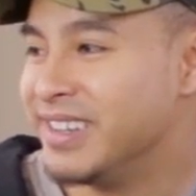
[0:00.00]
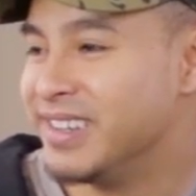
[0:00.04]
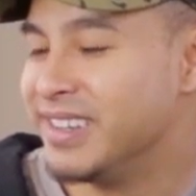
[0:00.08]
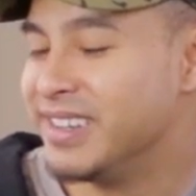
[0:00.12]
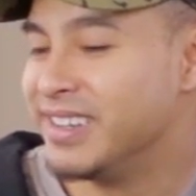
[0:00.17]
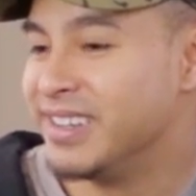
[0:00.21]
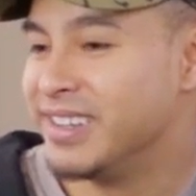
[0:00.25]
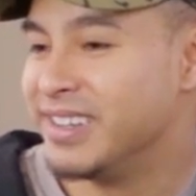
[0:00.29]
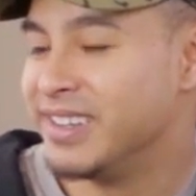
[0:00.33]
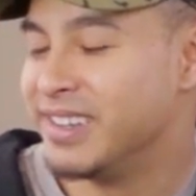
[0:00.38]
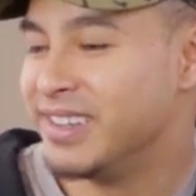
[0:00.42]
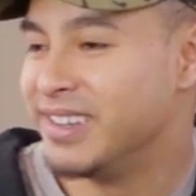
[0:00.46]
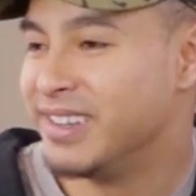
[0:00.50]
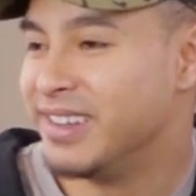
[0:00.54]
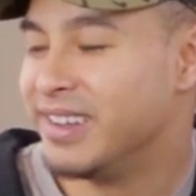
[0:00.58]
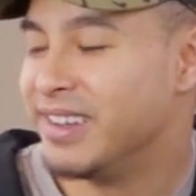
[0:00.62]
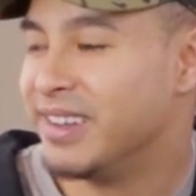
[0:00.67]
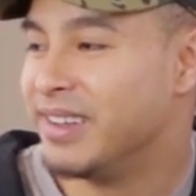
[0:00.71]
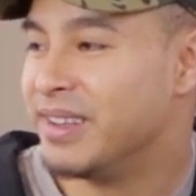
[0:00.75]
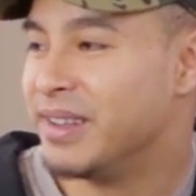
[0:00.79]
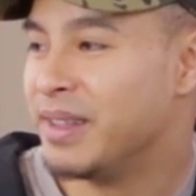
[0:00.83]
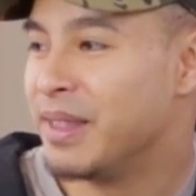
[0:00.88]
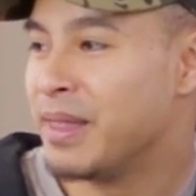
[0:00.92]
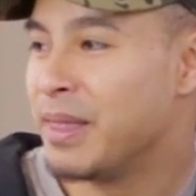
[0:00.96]

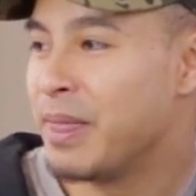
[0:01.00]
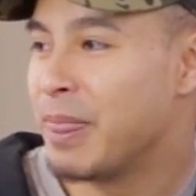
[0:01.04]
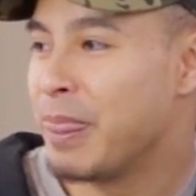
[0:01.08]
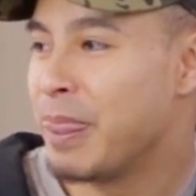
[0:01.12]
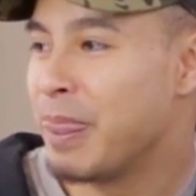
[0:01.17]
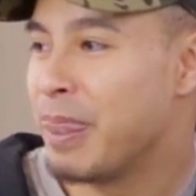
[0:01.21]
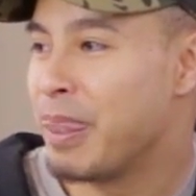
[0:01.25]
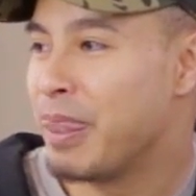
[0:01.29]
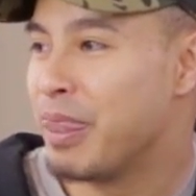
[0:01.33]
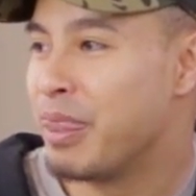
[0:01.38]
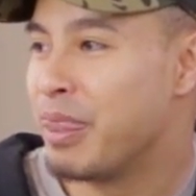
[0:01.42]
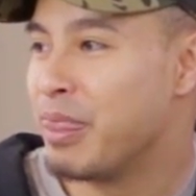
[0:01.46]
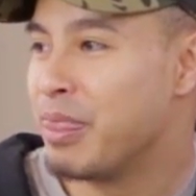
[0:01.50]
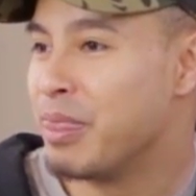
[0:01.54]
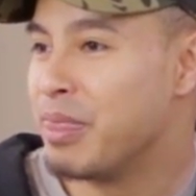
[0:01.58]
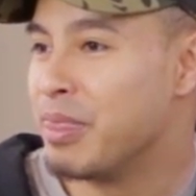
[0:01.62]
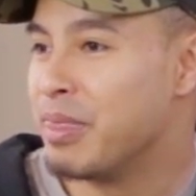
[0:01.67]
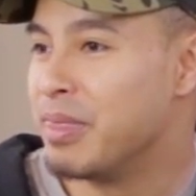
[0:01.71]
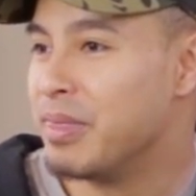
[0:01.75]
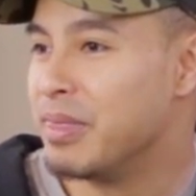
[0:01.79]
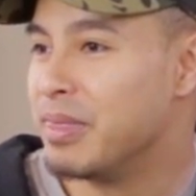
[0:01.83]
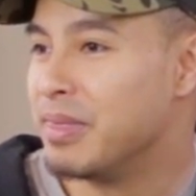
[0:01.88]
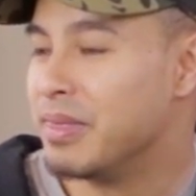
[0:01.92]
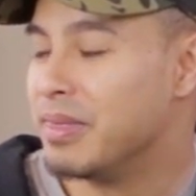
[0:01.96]

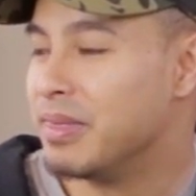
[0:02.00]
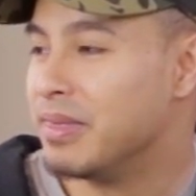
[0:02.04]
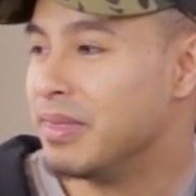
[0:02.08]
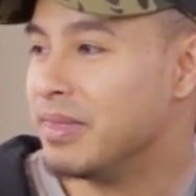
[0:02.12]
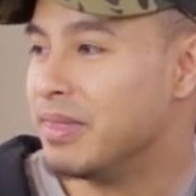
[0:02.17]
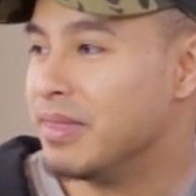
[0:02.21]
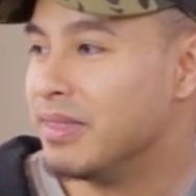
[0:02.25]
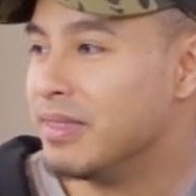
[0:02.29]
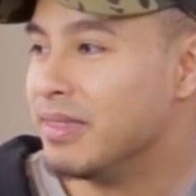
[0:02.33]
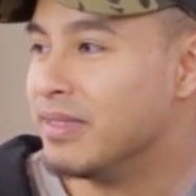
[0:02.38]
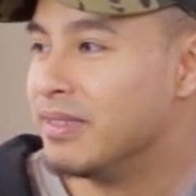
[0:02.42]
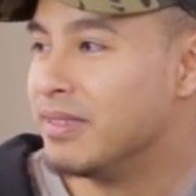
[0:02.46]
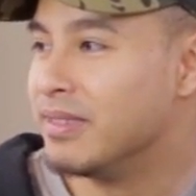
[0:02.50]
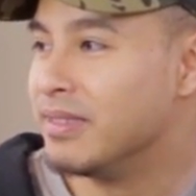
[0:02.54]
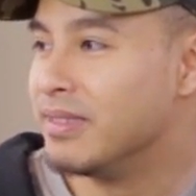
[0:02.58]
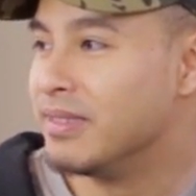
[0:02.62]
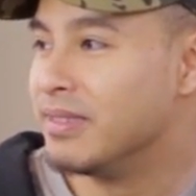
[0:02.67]
(not speaking)